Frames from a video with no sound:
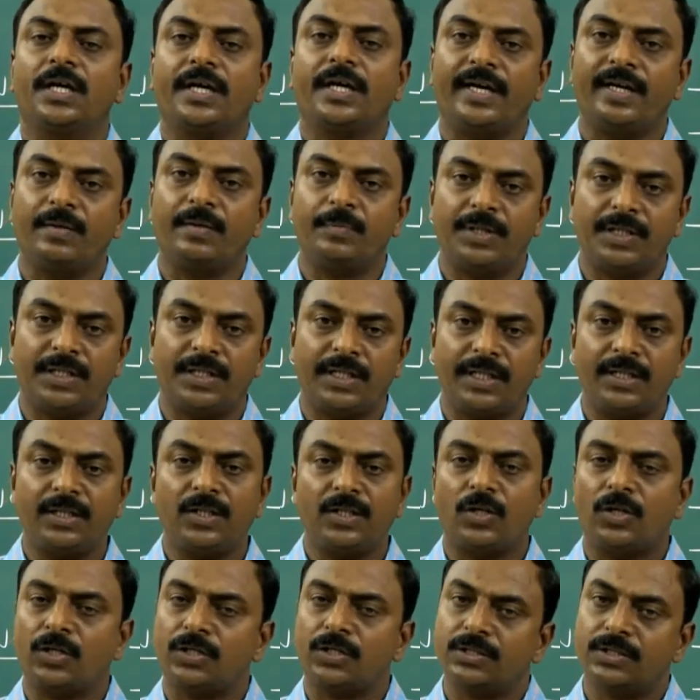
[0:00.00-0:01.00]
can be
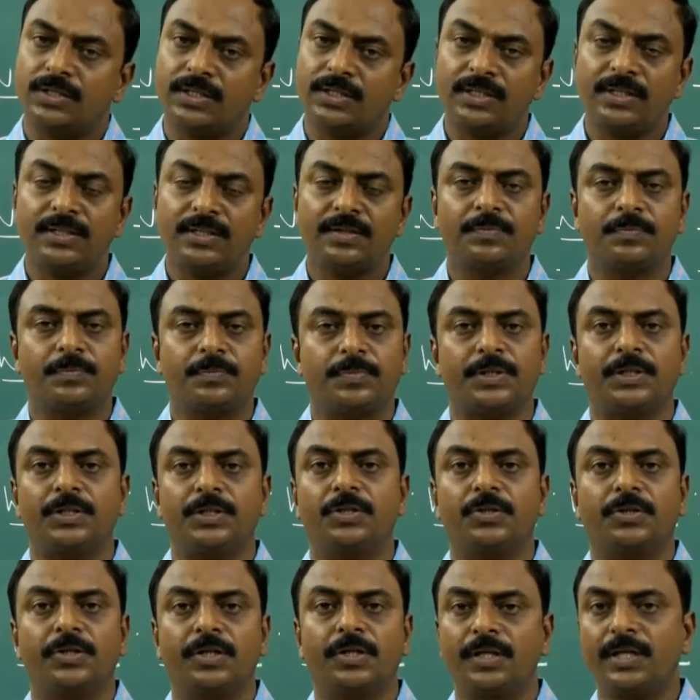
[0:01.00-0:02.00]
done on the
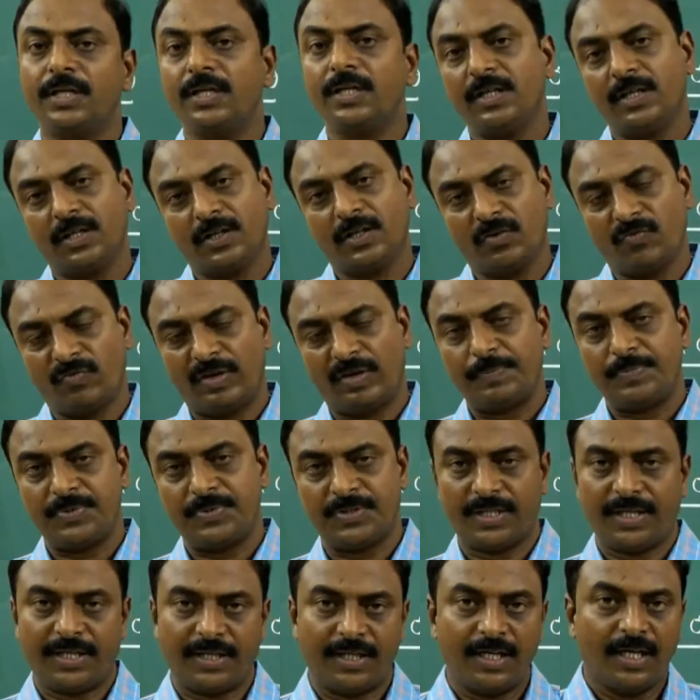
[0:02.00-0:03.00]
particular
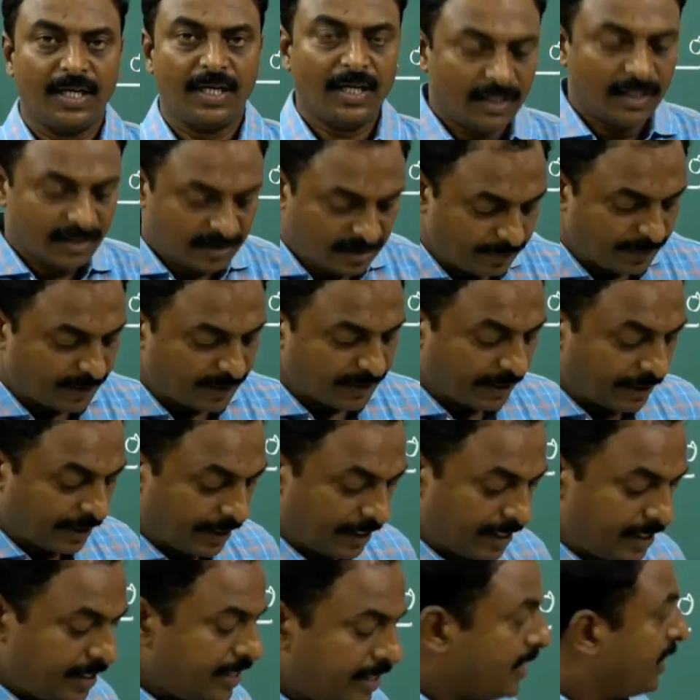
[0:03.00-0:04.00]
website.
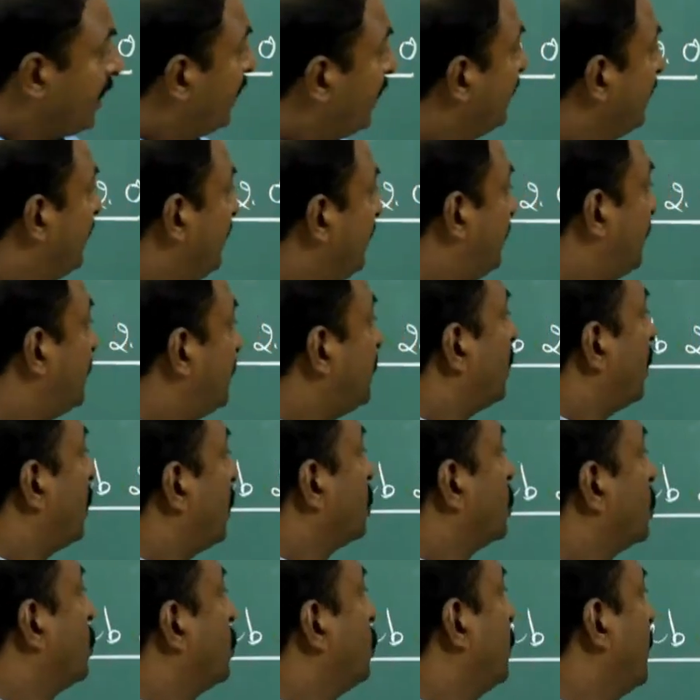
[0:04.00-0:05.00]
Similarly, this is
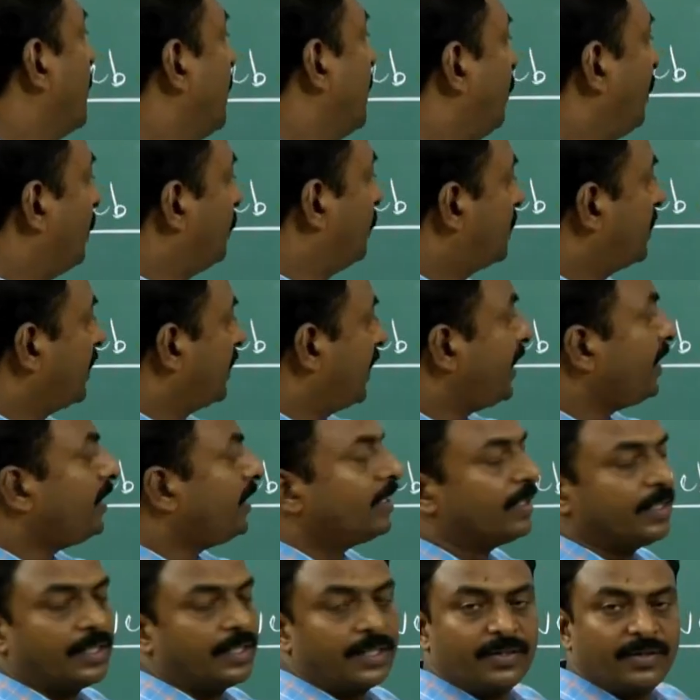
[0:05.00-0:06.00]
also a
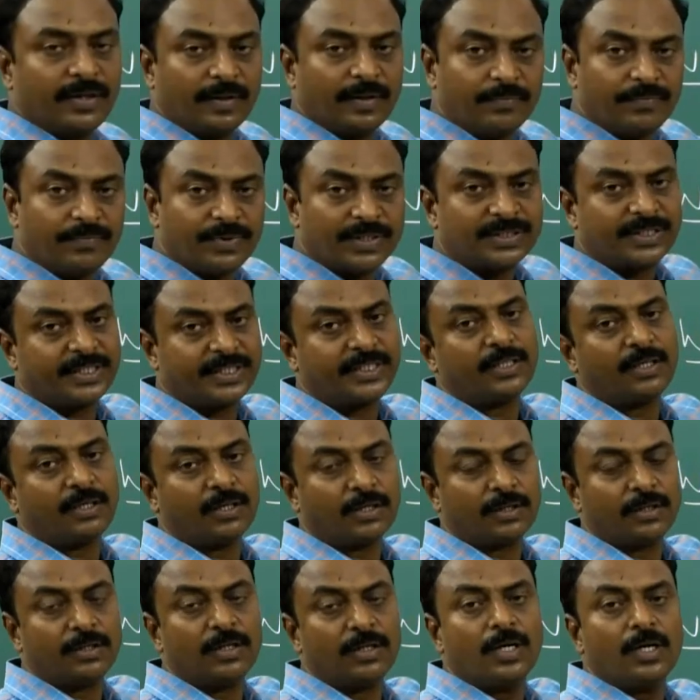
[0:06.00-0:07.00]
website. It emphasizes
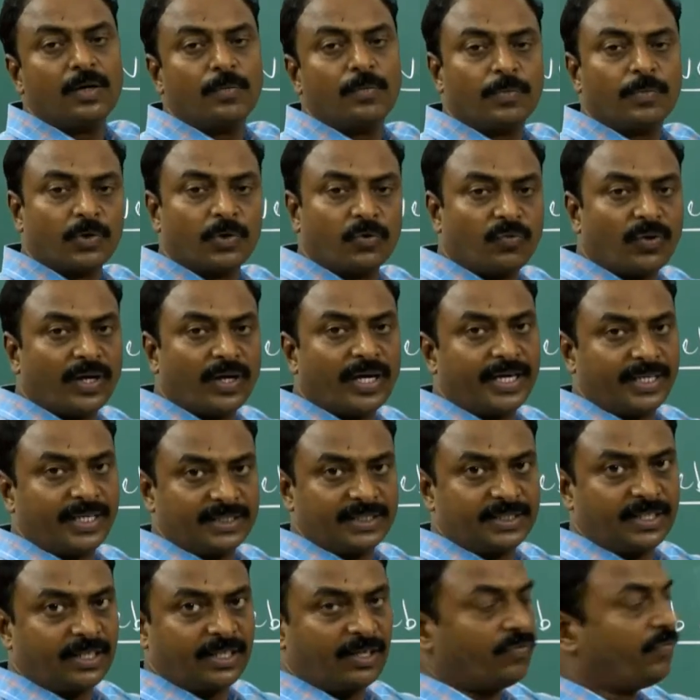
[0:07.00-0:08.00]
or
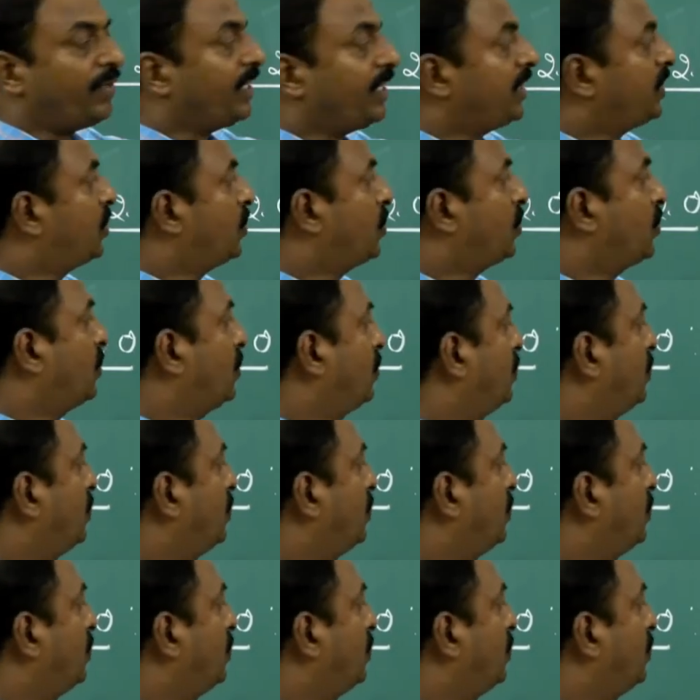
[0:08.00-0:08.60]
provides service